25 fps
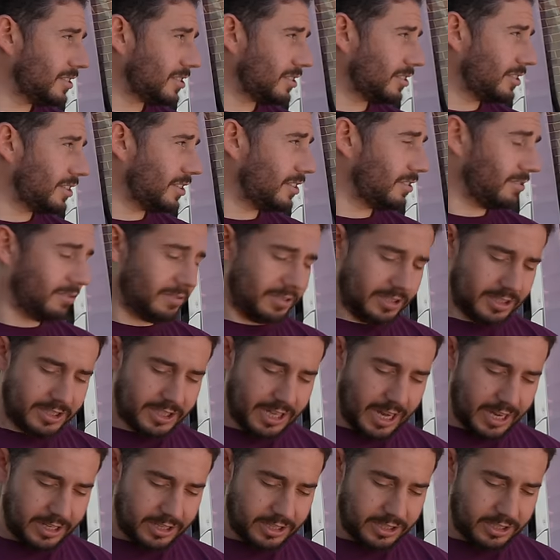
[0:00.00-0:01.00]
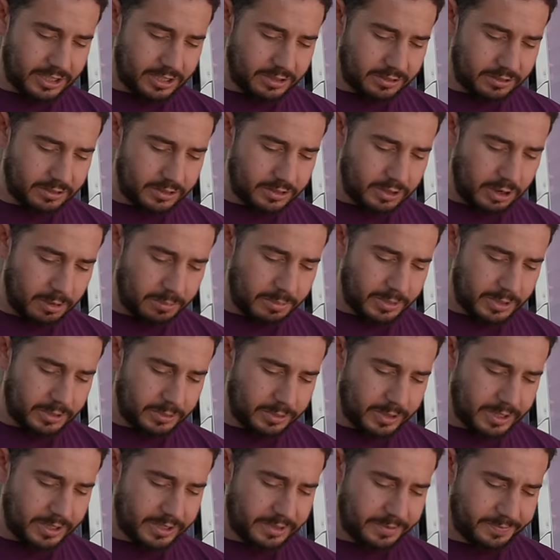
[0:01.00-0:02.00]
so you don't... Your standards don't drop
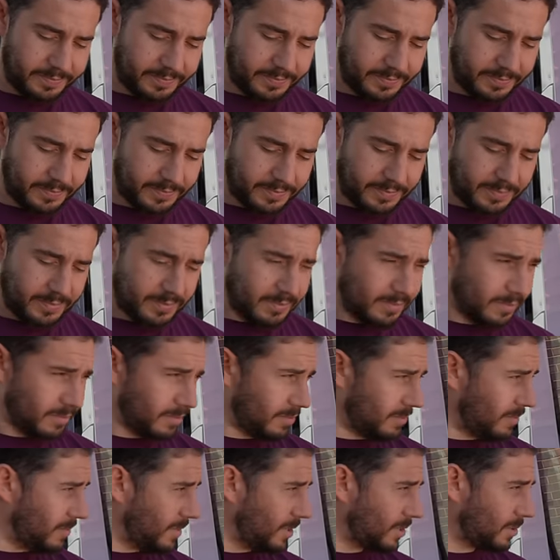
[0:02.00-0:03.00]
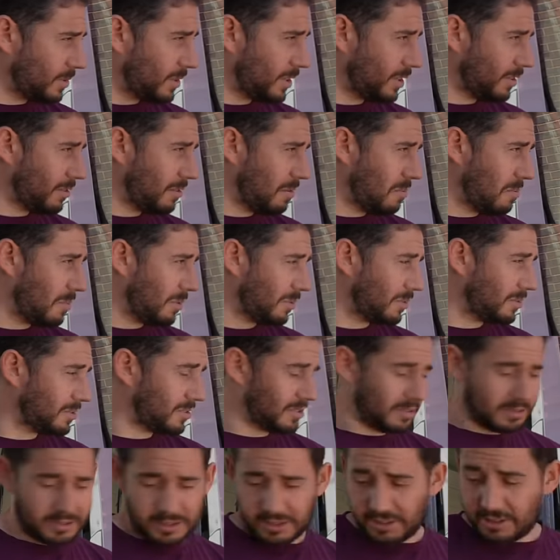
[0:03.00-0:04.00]
between... crumbles.
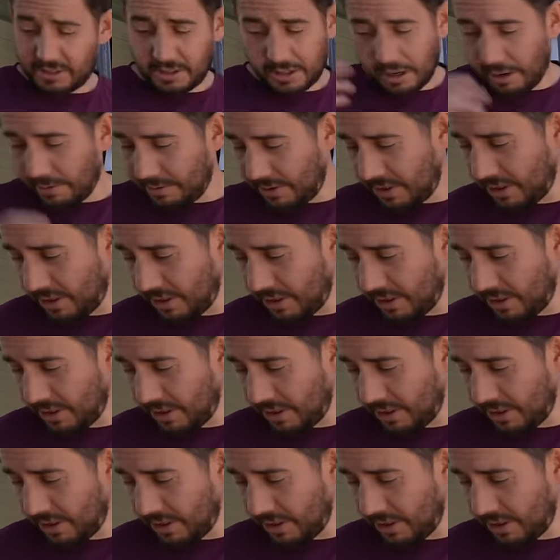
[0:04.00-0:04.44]
I was